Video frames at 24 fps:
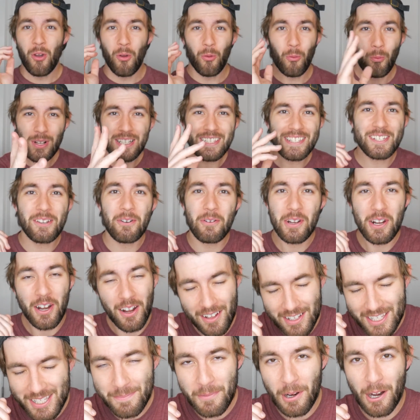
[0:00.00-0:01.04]
What's going
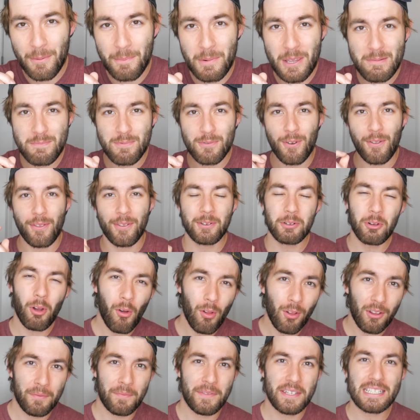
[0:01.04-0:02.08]
on, smart people? The
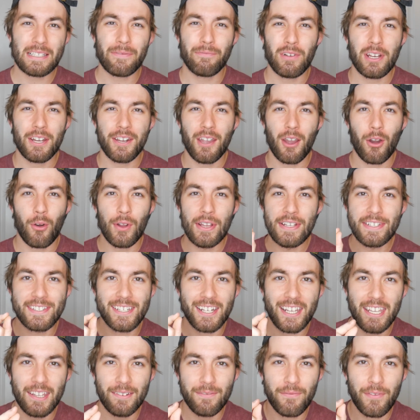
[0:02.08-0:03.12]
goal of this video is
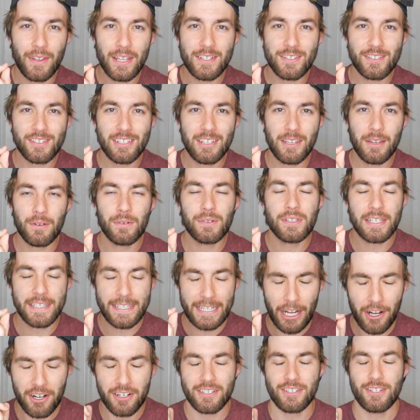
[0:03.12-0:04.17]
to convince you to
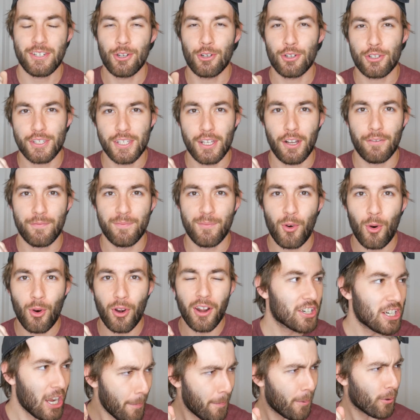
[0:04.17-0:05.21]
talk to yourself more.
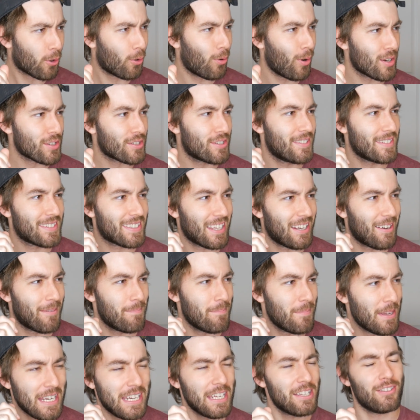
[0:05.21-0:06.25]
Couple questions that
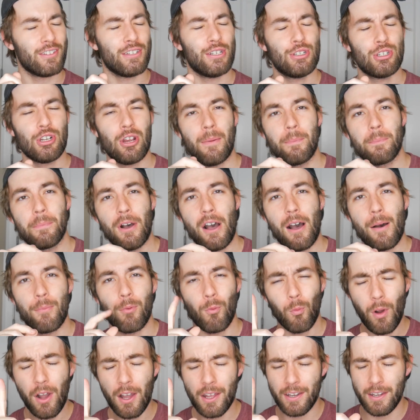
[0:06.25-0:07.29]
immediately jump up.
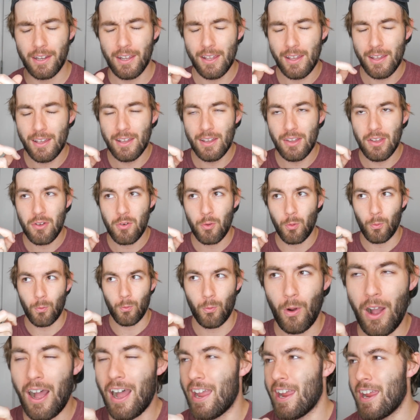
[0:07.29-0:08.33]
One,
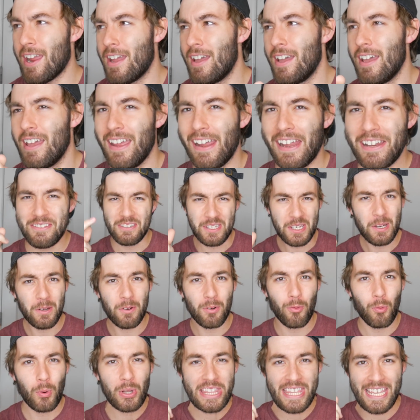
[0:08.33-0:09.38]
why? And
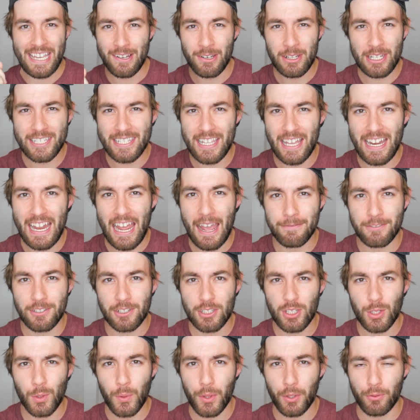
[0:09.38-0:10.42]
two, what the hell does that have to
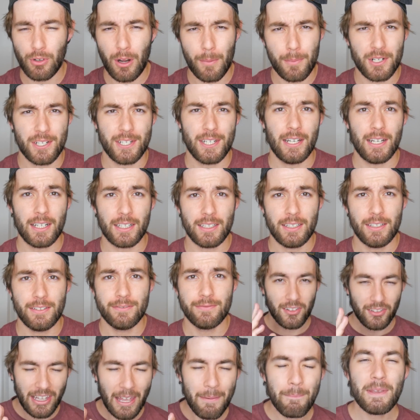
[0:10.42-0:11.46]
do with a rubber duck?
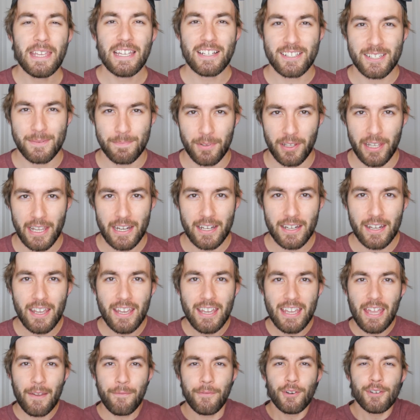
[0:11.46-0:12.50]
Let me explain.
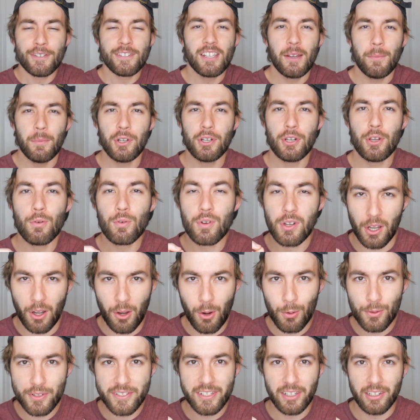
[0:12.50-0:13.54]
If you're someone who
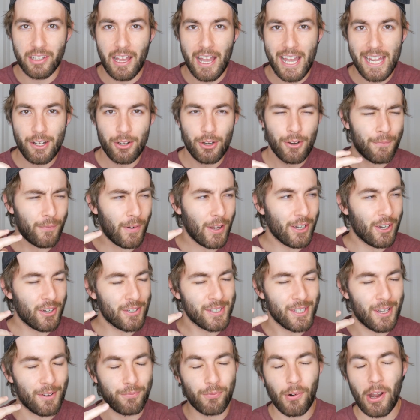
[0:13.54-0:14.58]
codes a lot, or you find
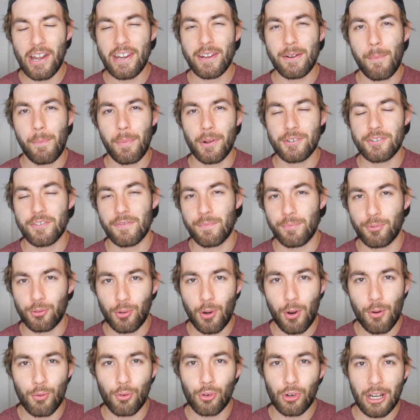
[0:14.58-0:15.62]
yourself writing a bunch of
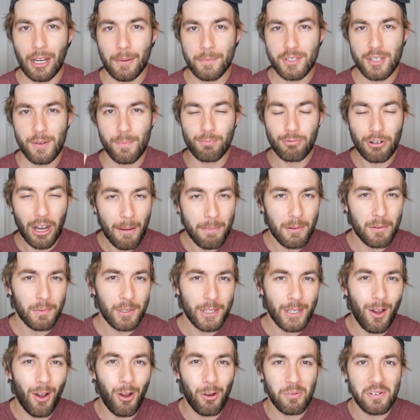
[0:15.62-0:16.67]
programs, you
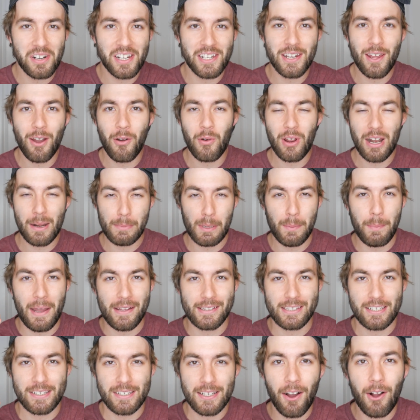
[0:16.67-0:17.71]
probably already know what I'm
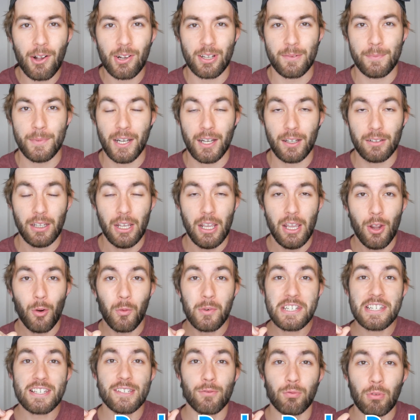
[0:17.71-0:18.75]
about to talk about,
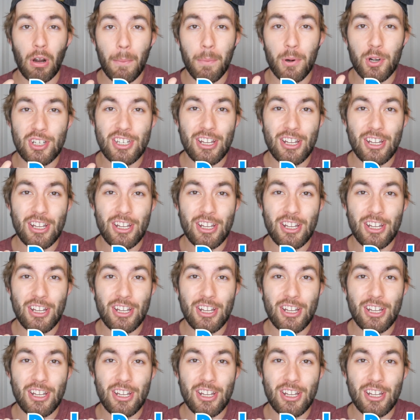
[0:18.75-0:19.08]
which is rubber